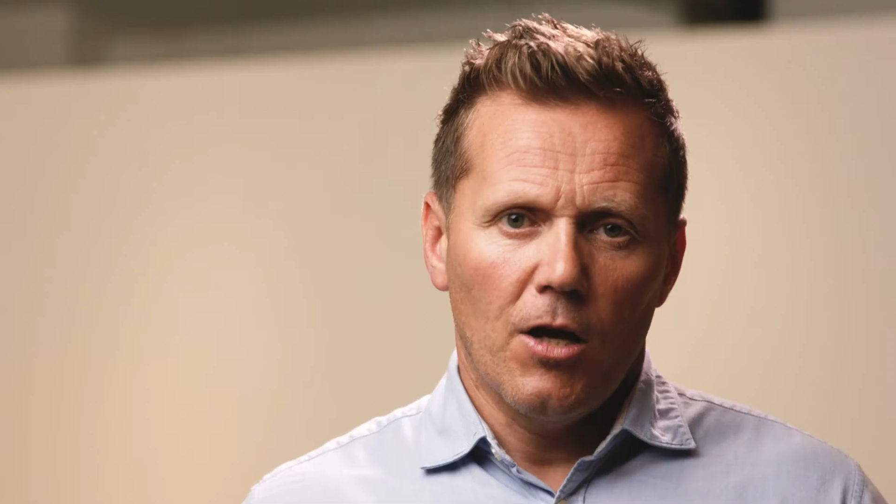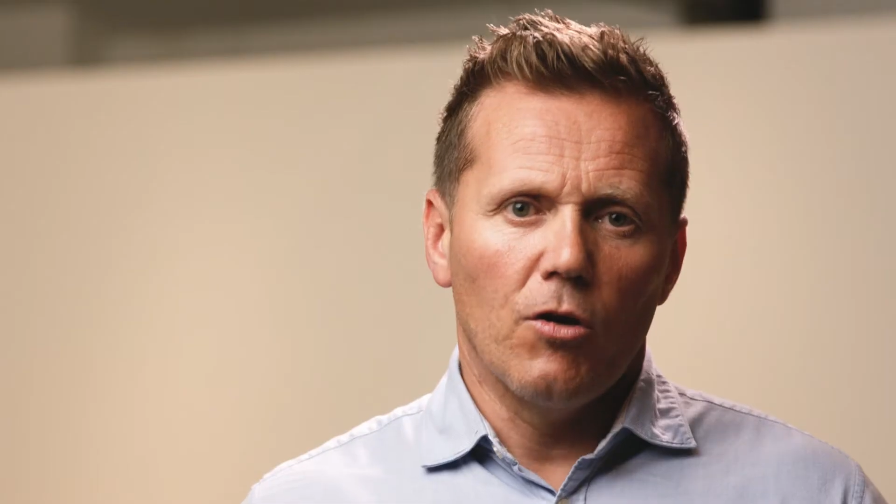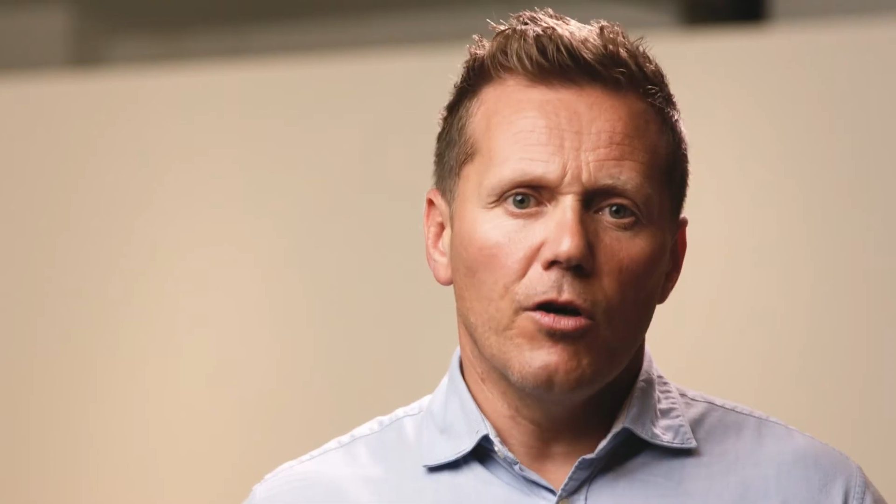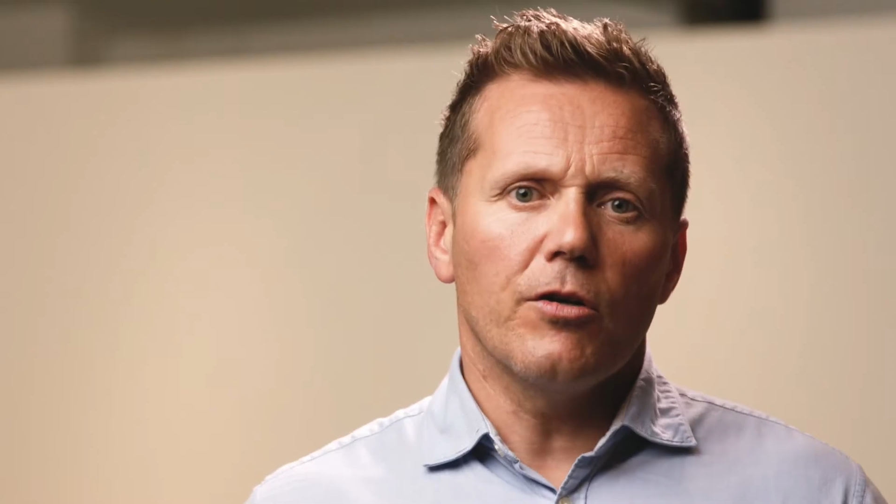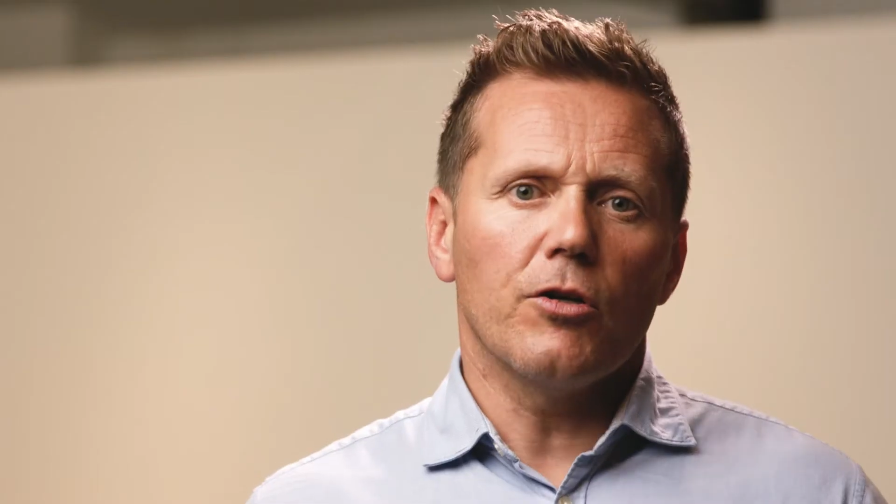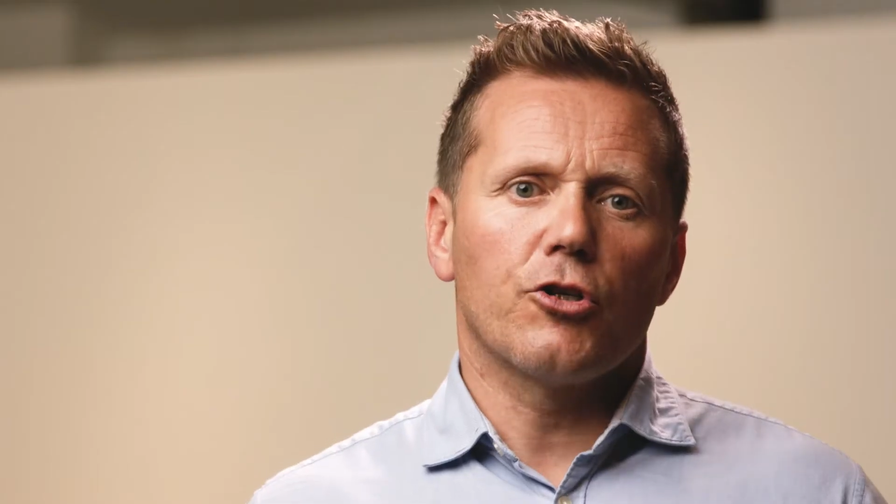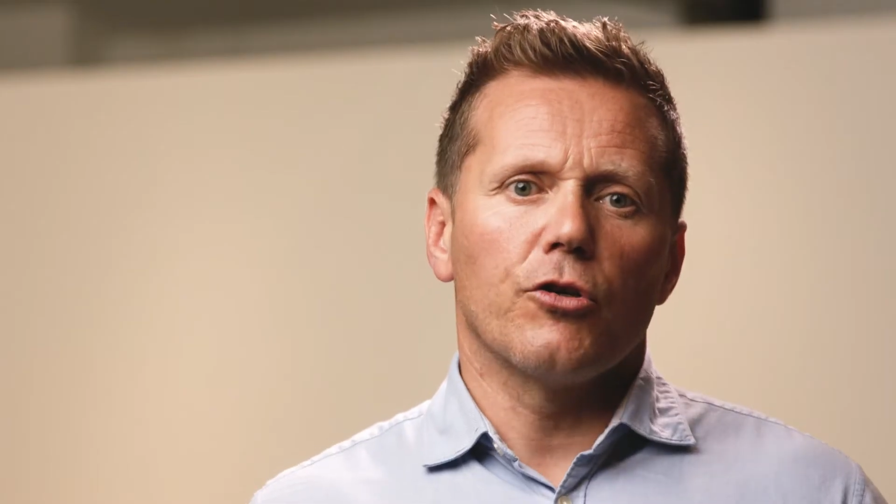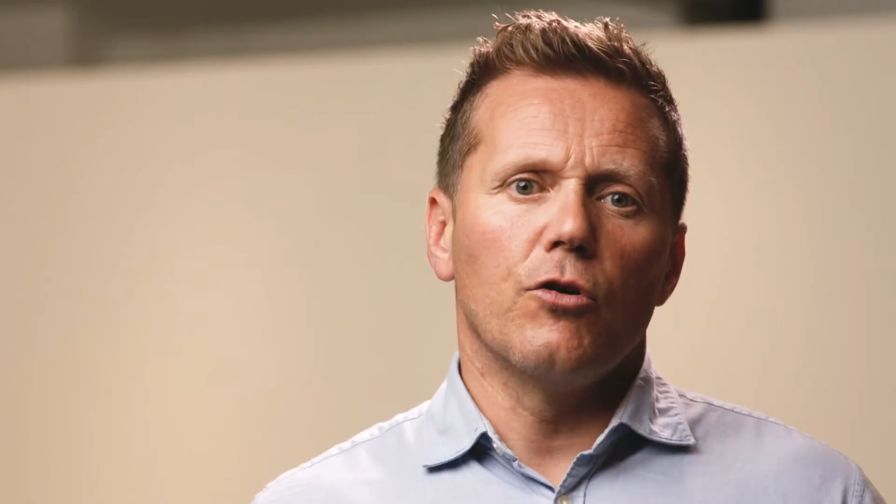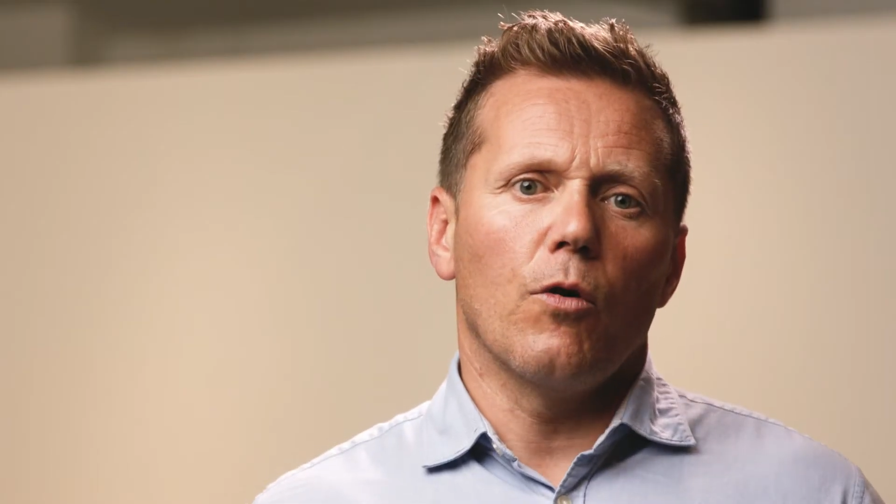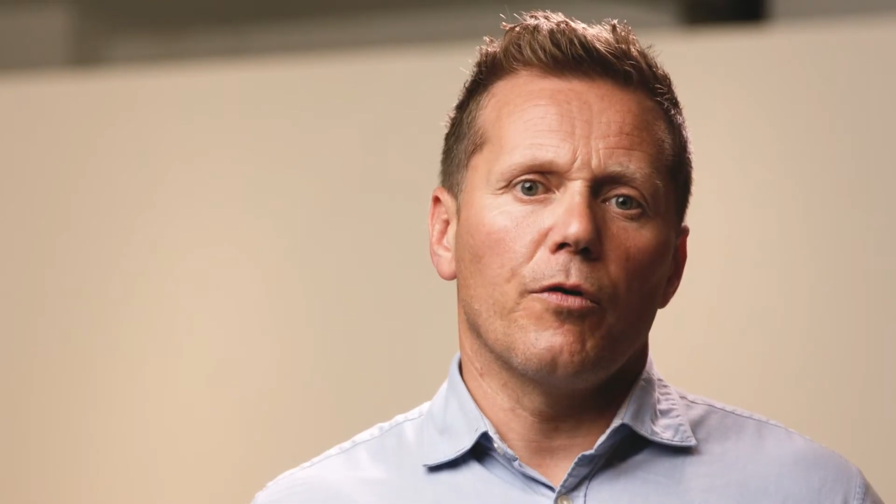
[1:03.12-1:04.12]
Learners should
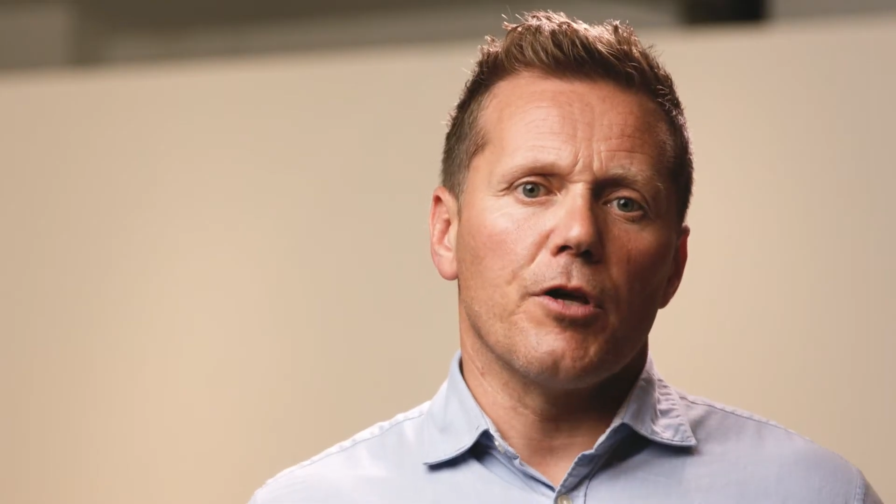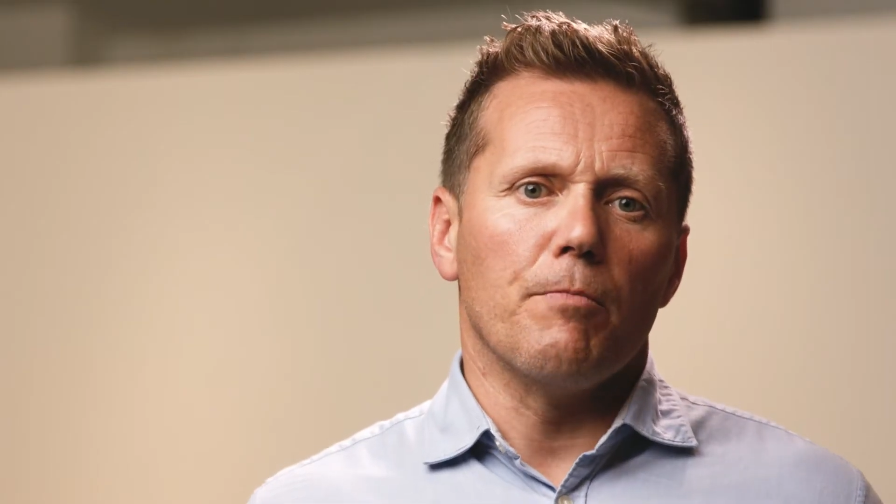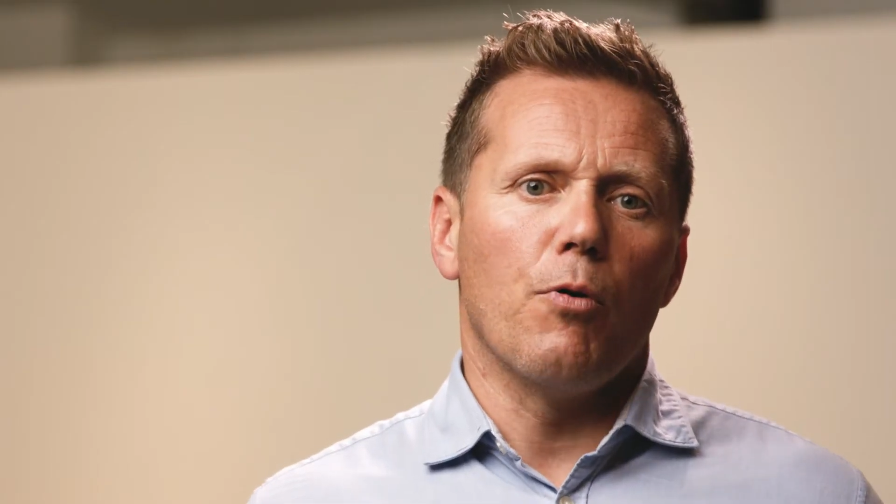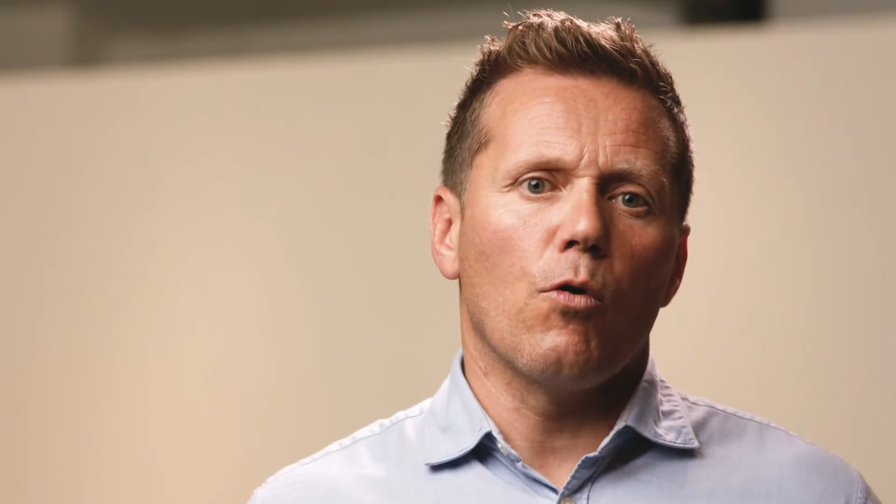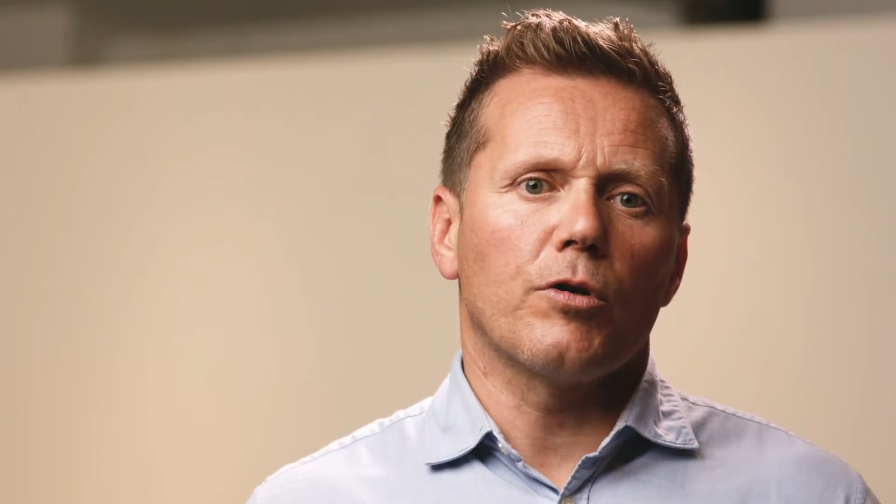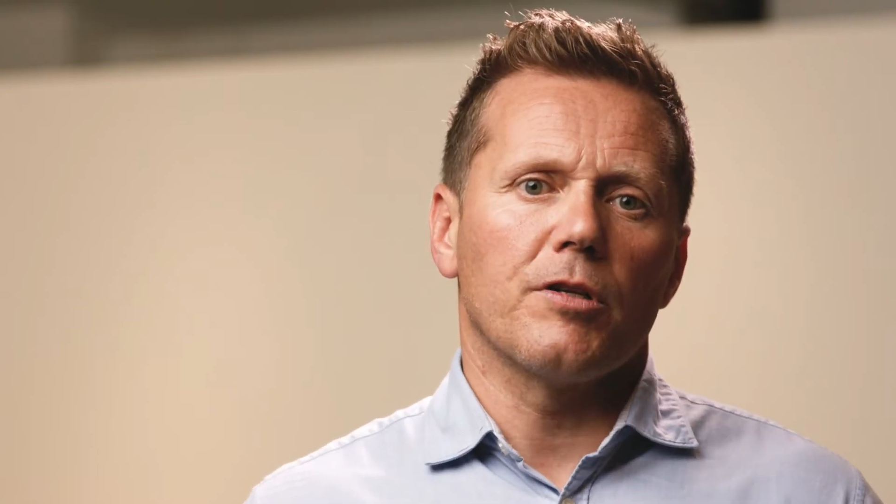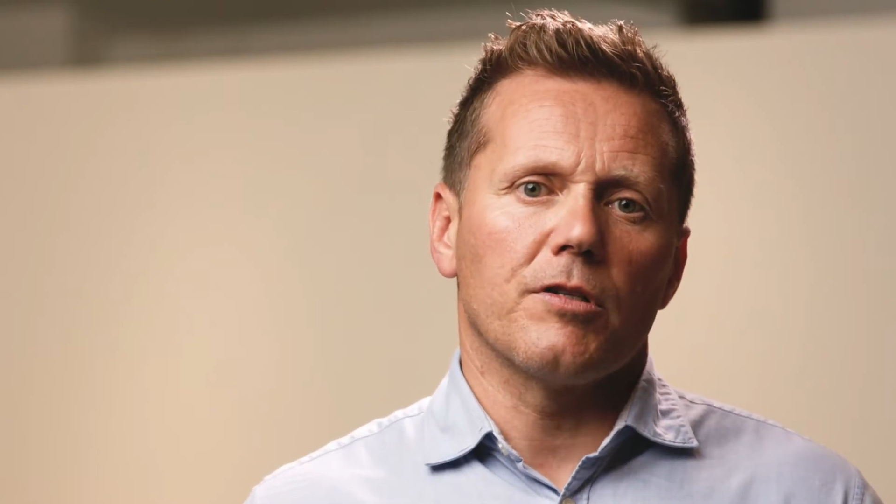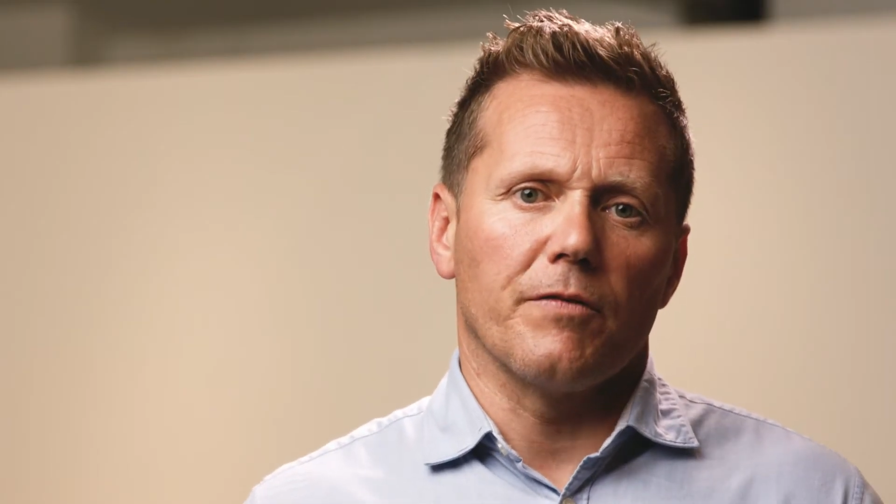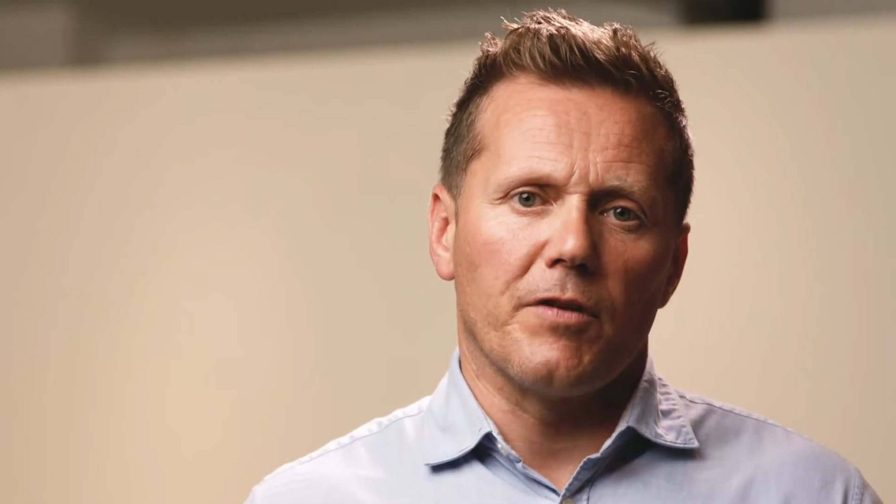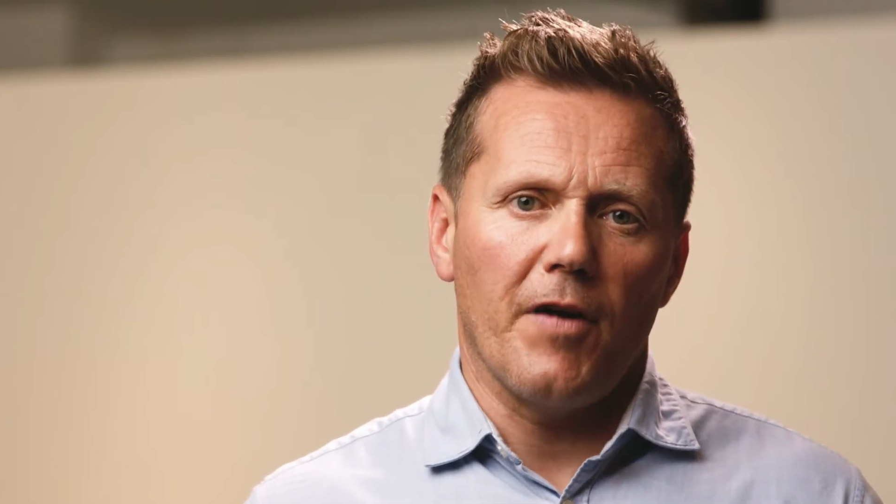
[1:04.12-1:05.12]
know the importance
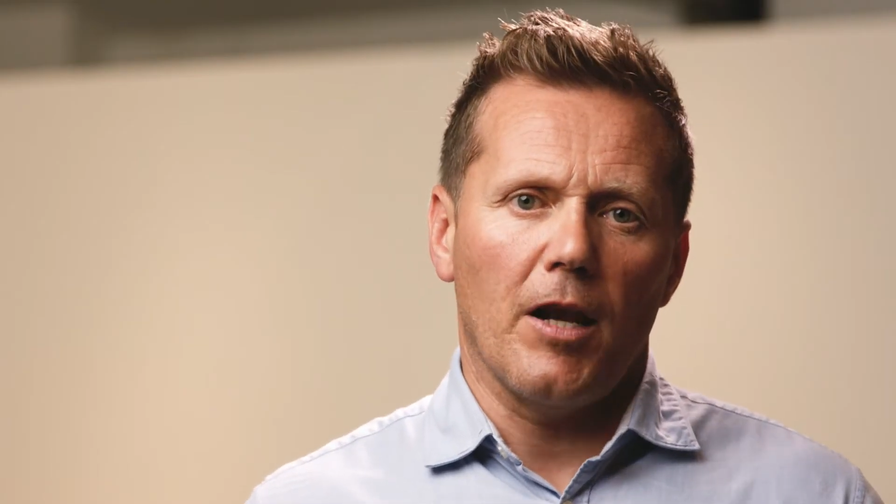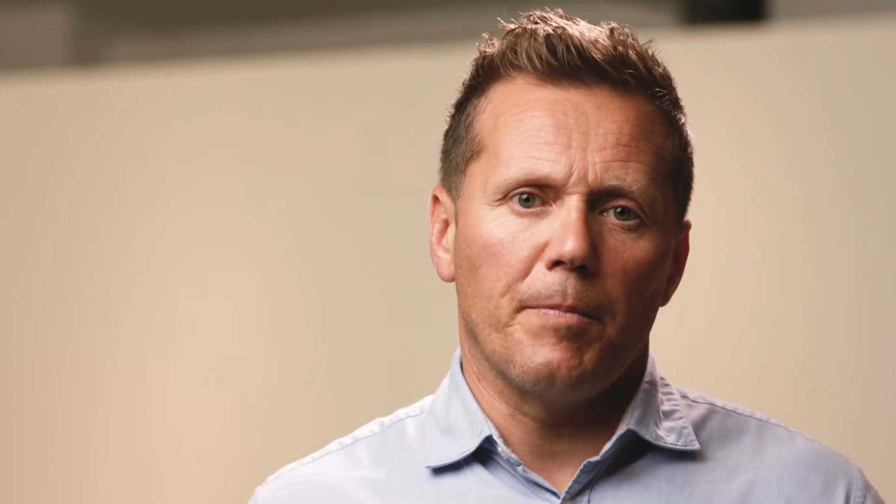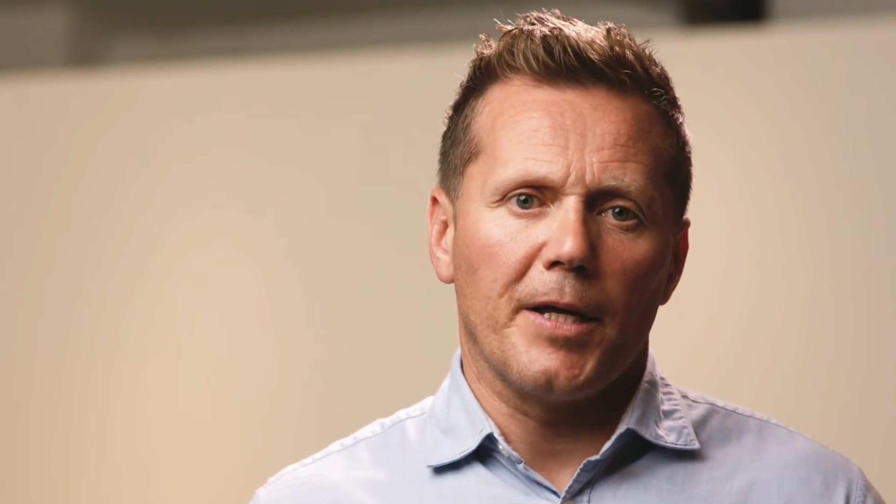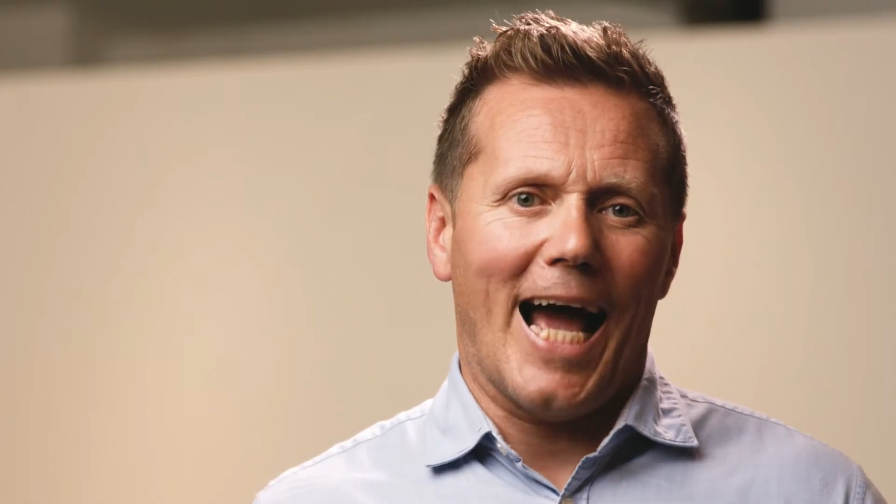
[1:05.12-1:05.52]
of developing